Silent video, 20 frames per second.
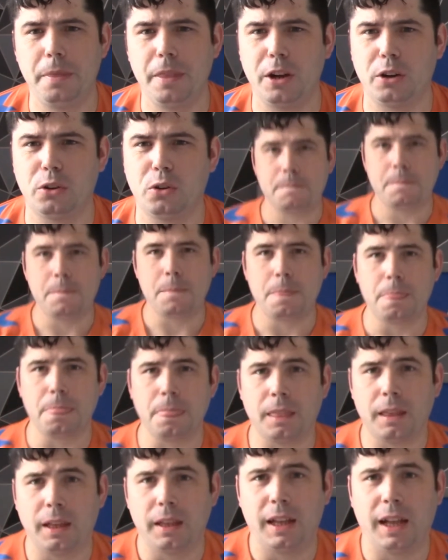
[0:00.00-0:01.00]
goal,
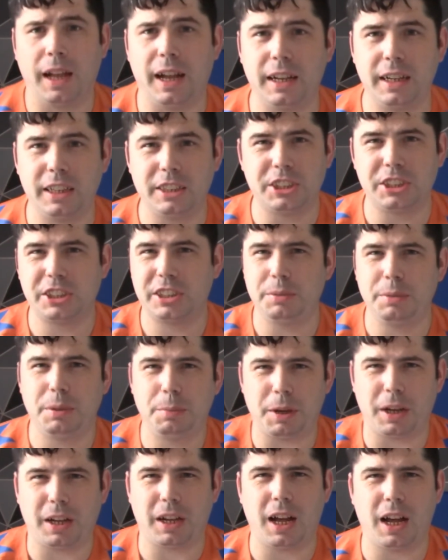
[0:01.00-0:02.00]
and it just seemed to be
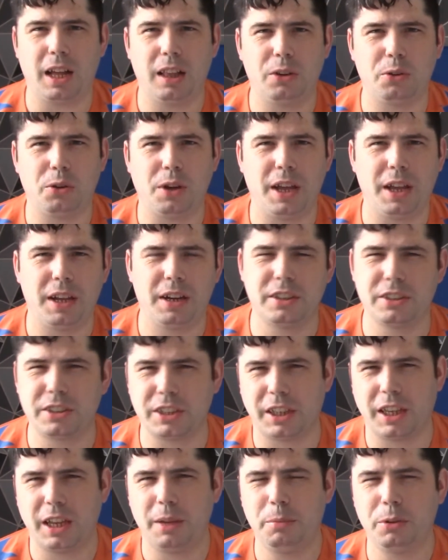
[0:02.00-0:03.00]
a catalogue of errors. It
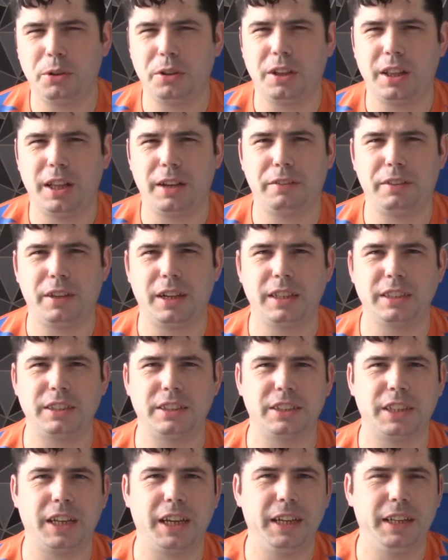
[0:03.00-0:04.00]
came down the left hand
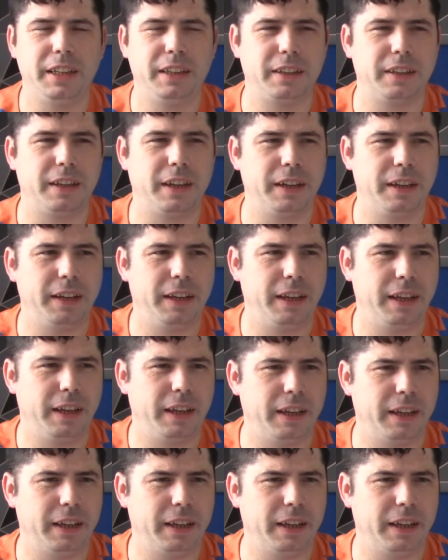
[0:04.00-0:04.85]
side, and